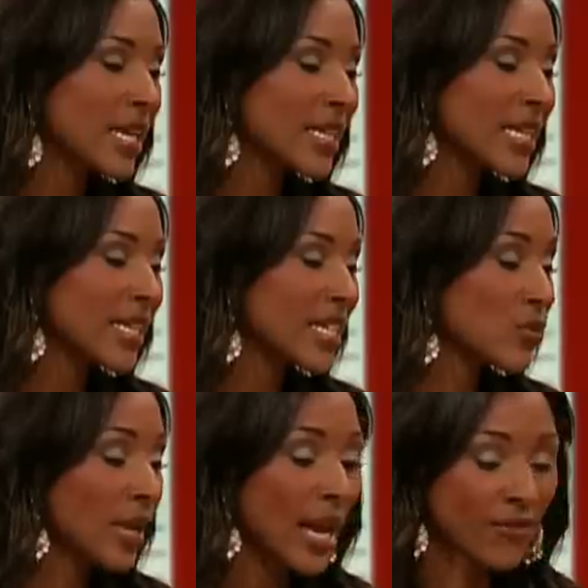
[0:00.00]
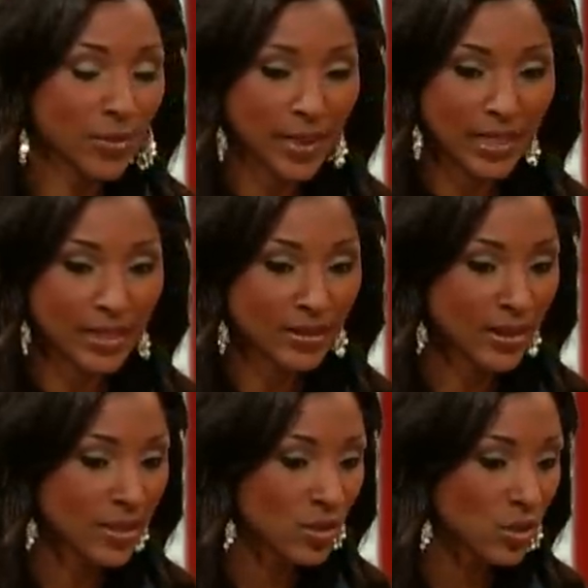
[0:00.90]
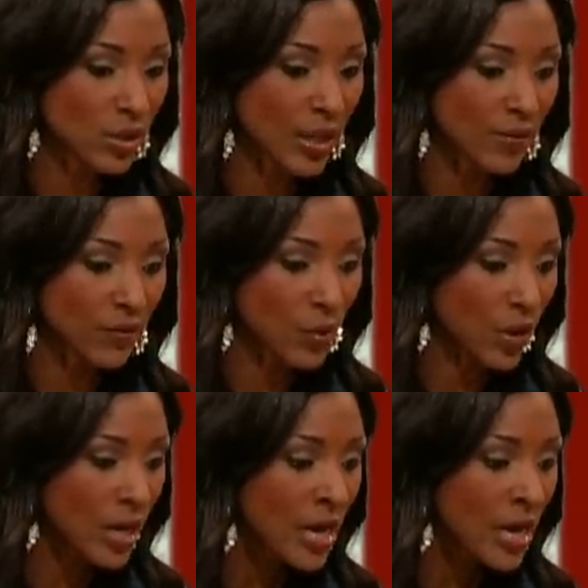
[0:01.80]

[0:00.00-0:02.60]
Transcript: I think that's what everybody these days is looking yes. for.